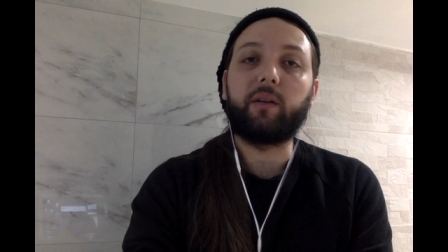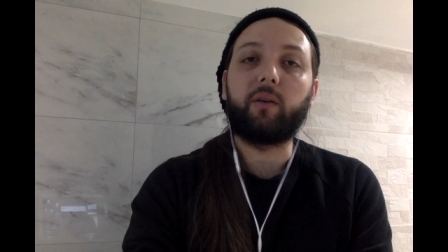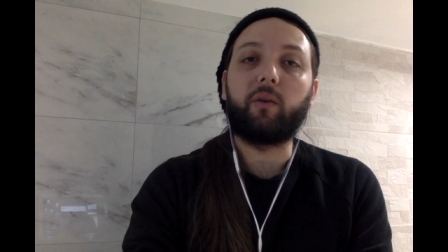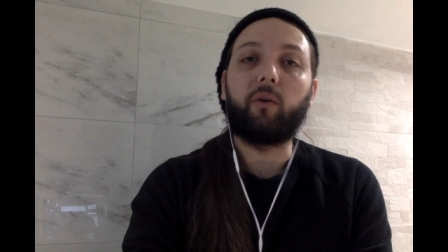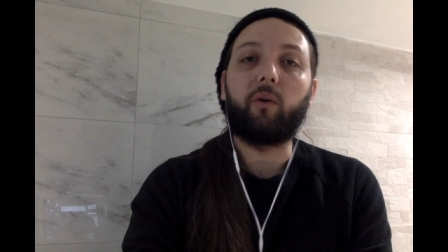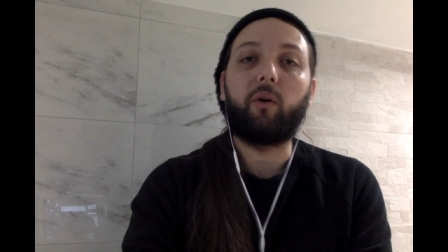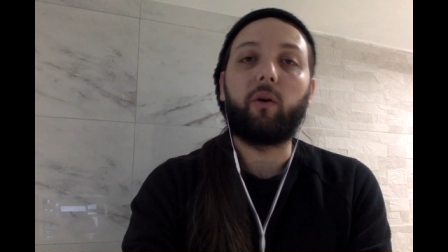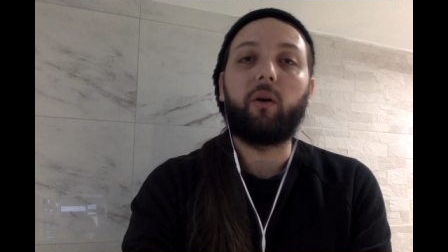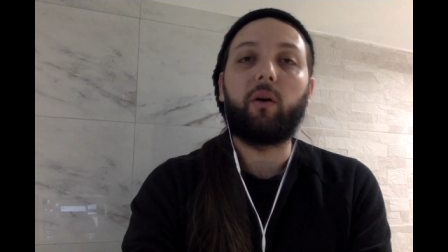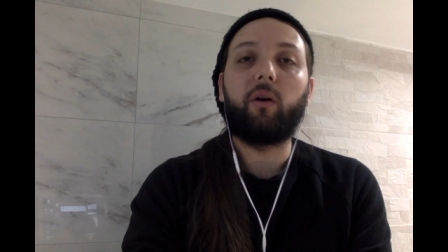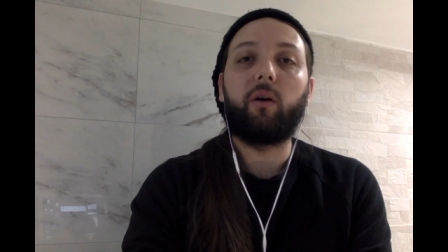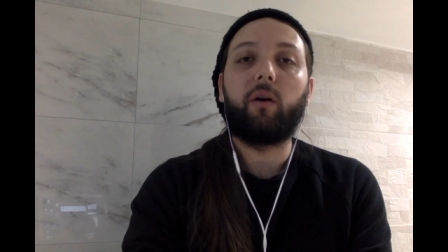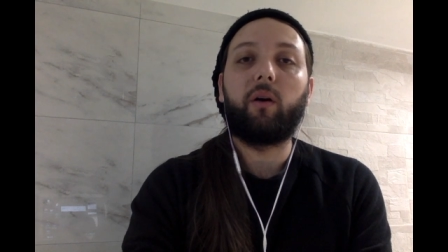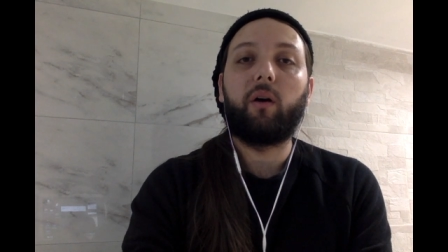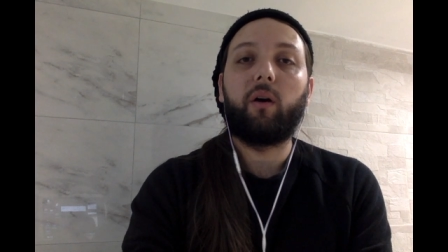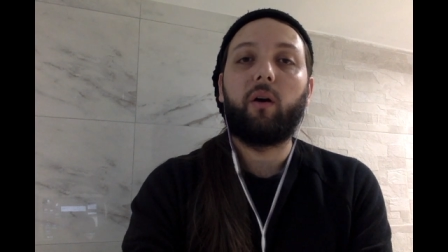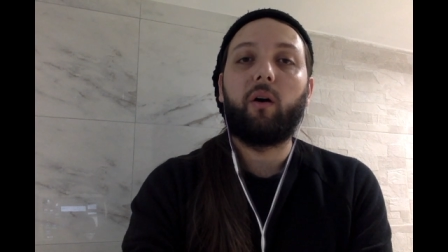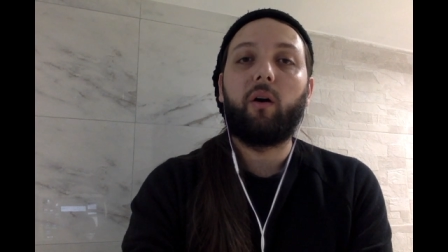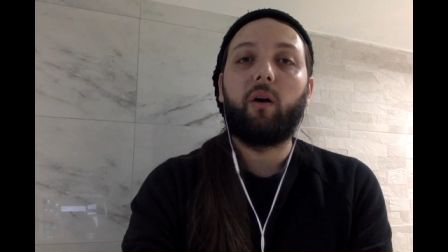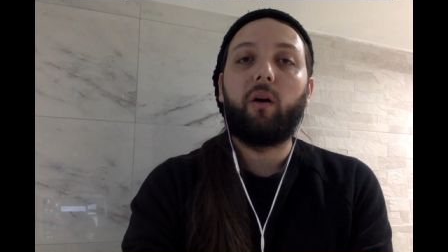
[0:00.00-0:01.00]
or
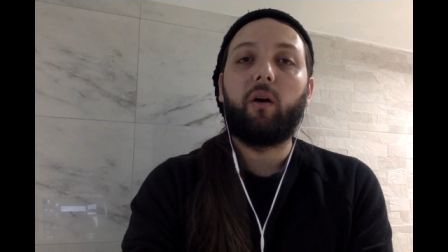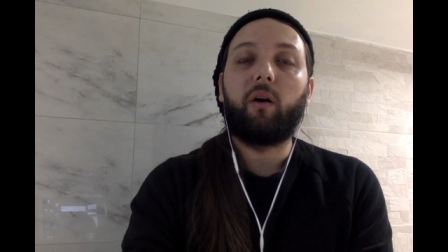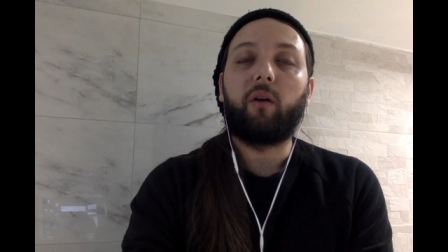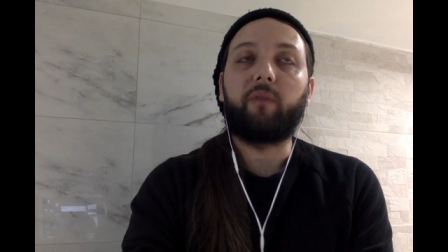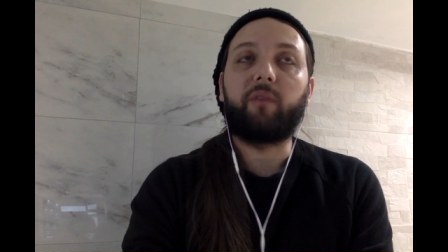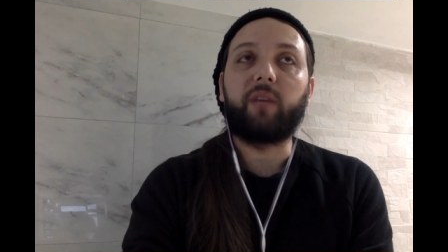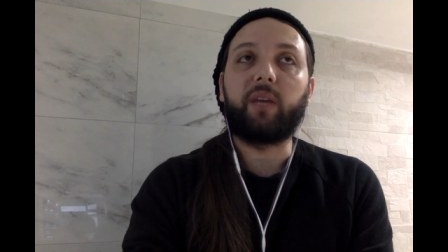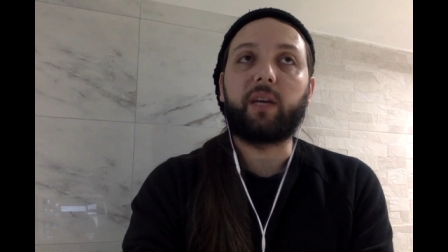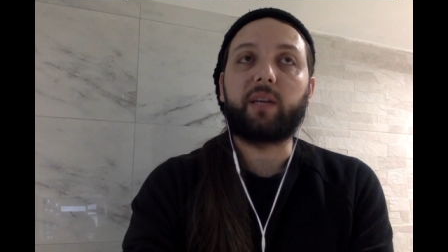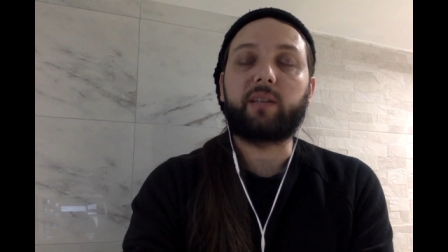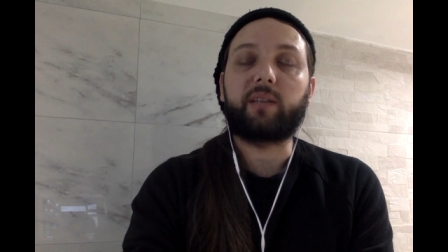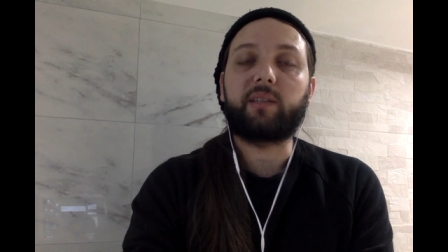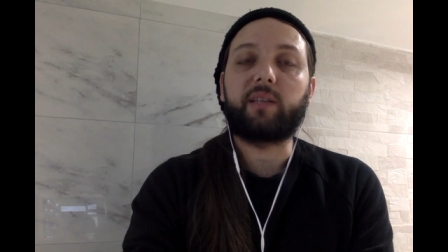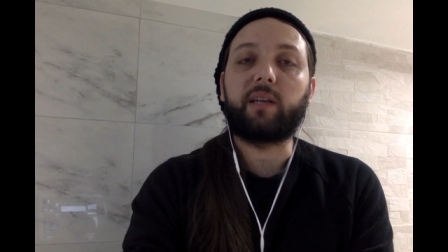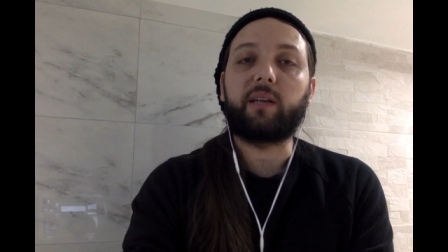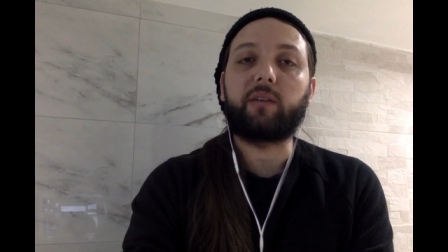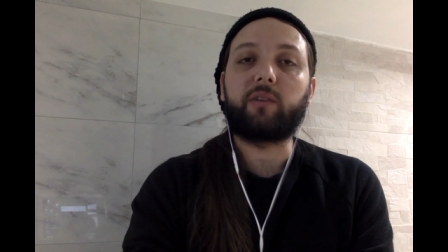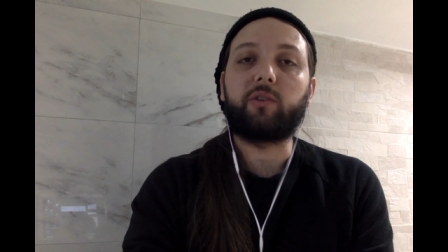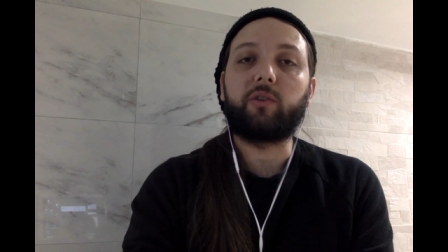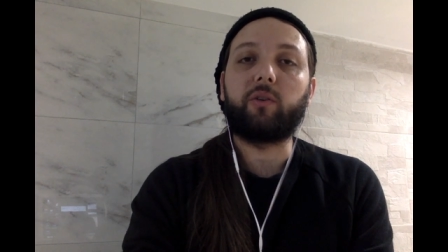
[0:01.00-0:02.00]
of the
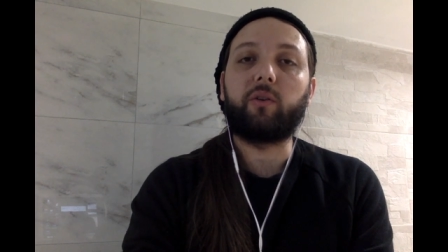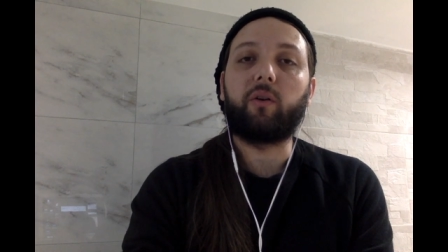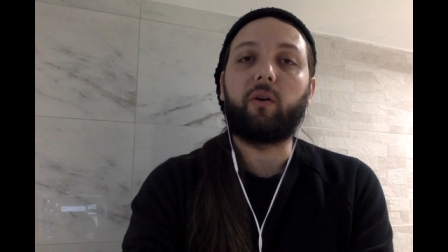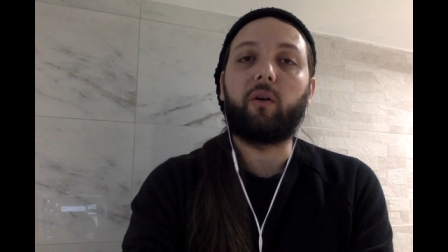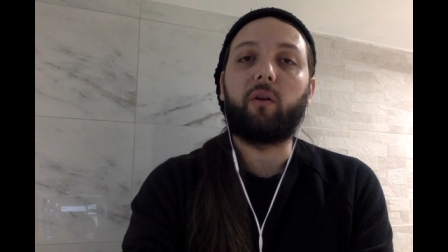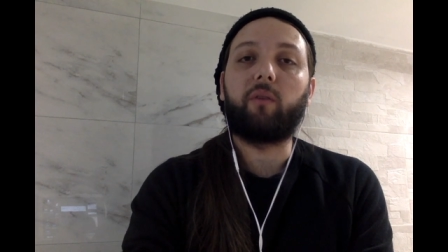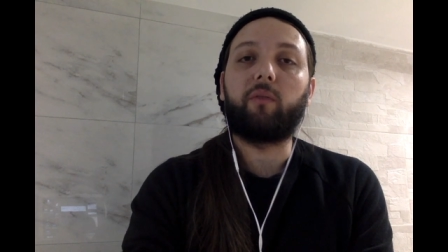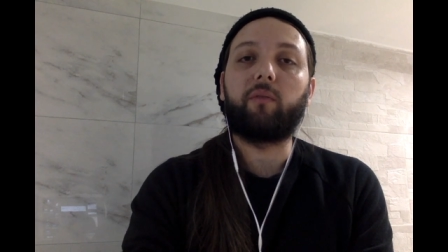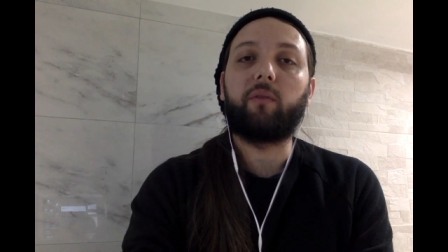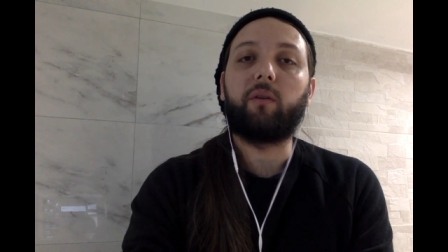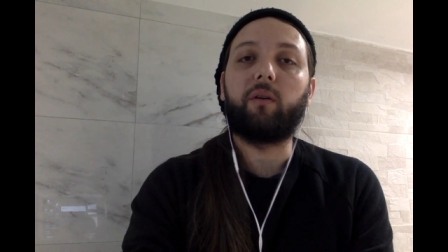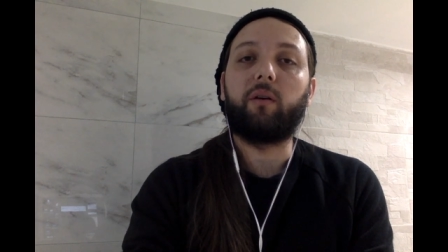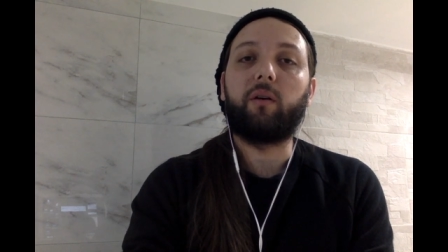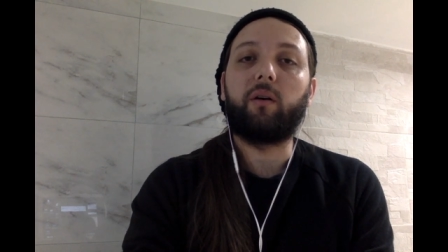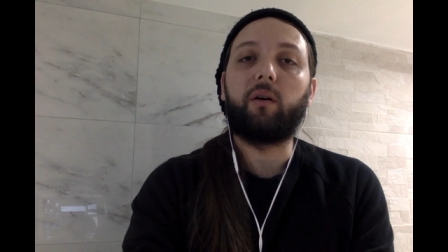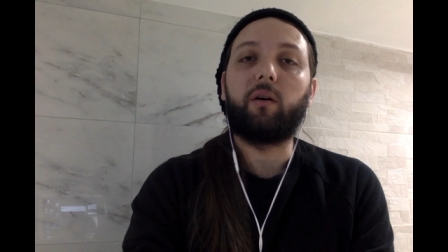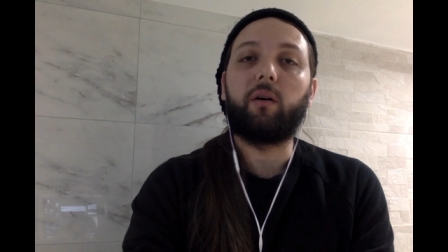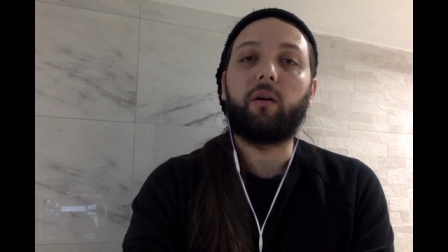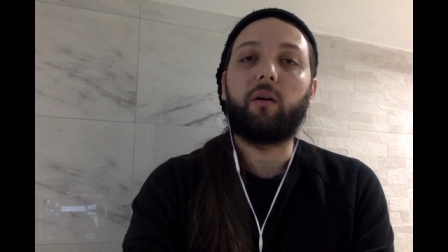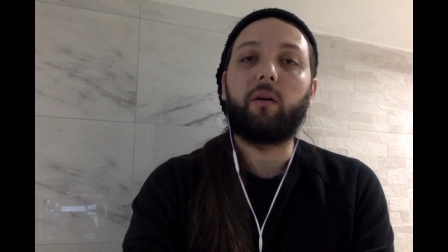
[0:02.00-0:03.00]
extinction of
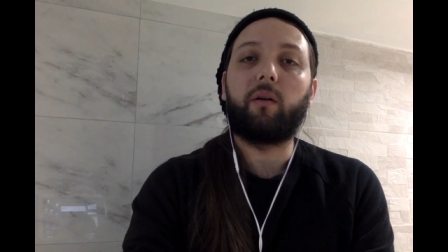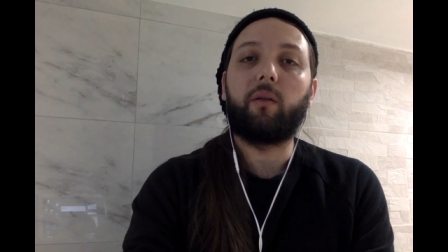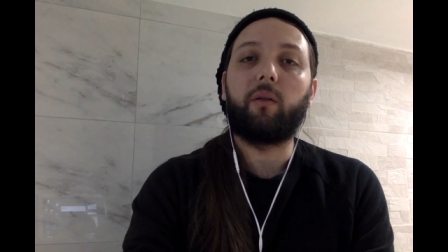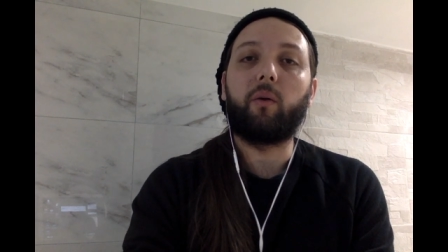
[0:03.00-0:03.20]
the